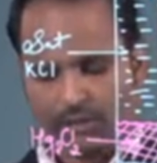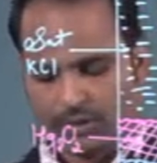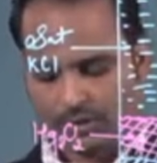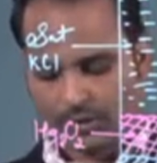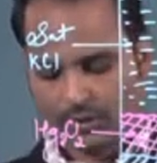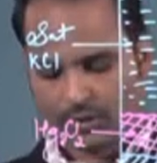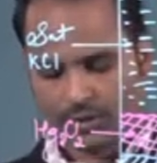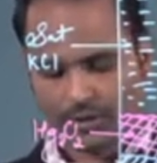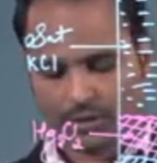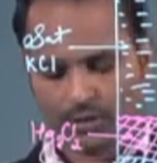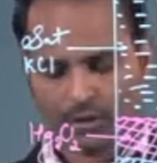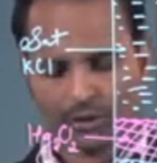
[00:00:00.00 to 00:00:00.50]

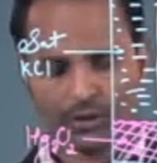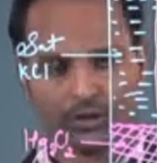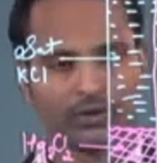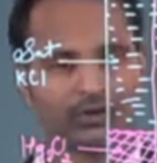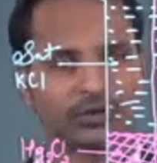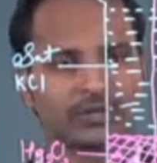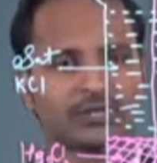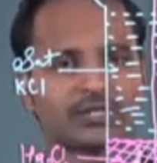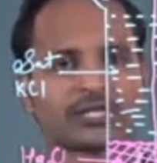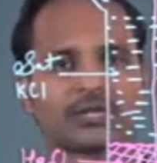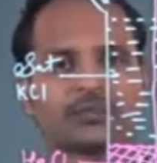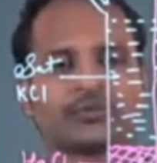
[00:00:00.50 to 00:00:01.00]

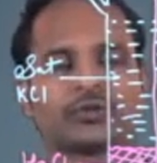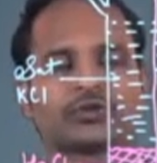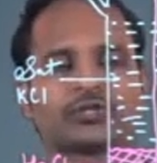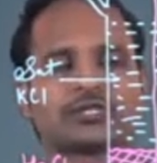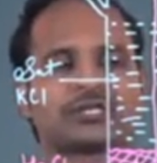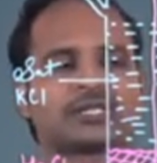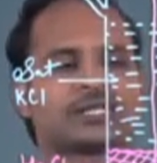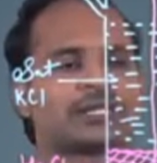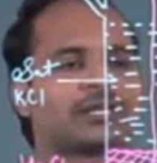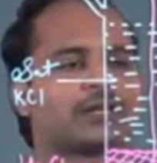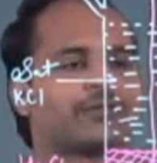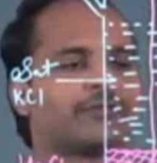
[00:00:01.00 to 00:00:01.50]
So suppose
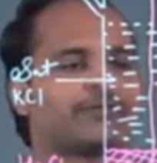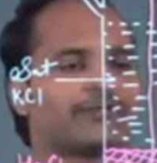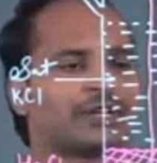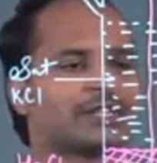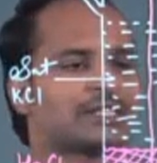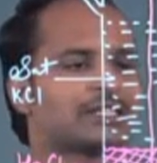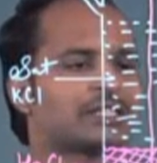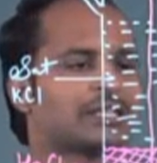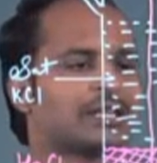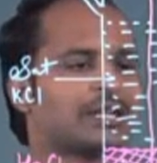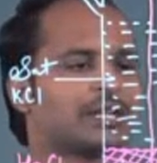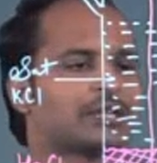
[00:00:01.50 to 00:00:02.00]
this is a
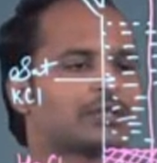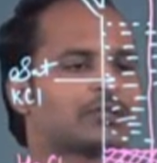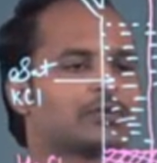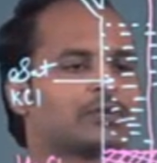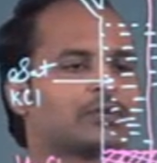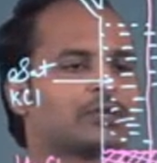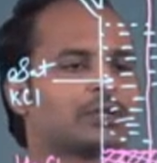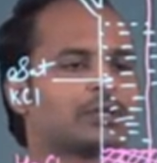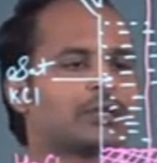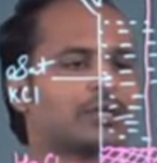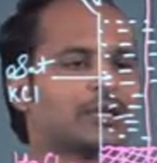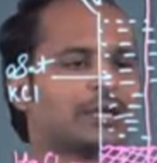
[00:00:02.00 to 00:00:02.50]
reference
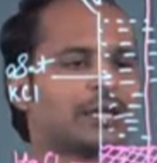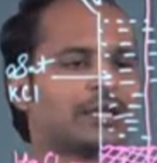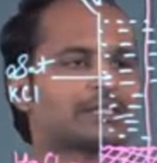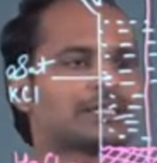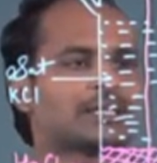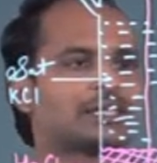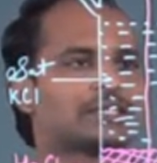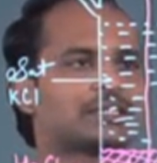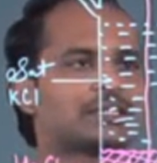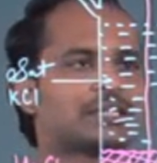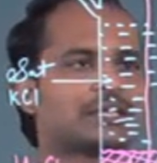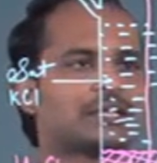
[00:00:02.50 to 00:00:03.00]
electrode. As
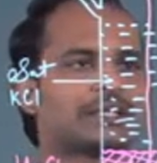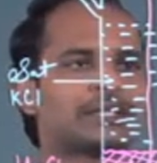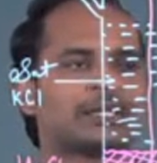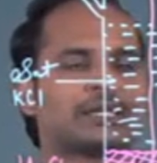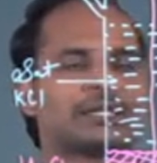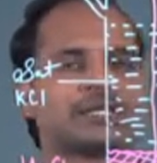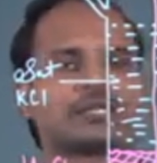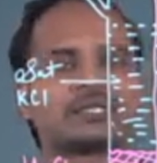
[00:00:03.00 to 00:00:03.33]
I said, there